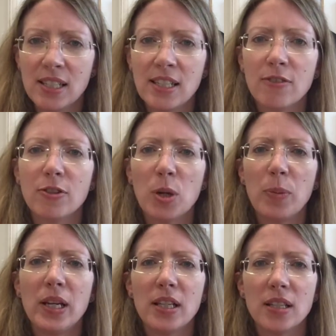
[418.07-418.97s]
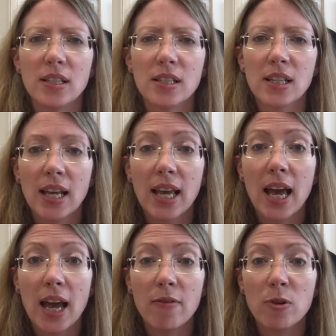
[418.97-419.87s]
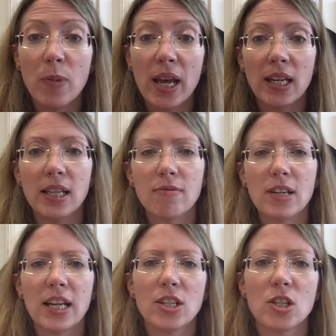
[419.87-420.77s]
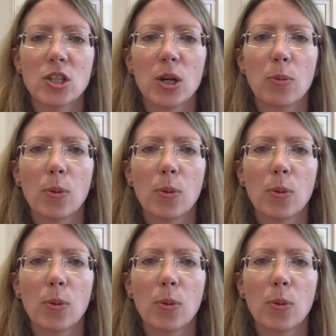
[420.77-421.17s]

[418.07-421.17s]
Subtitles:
different opinions and remain in relationship.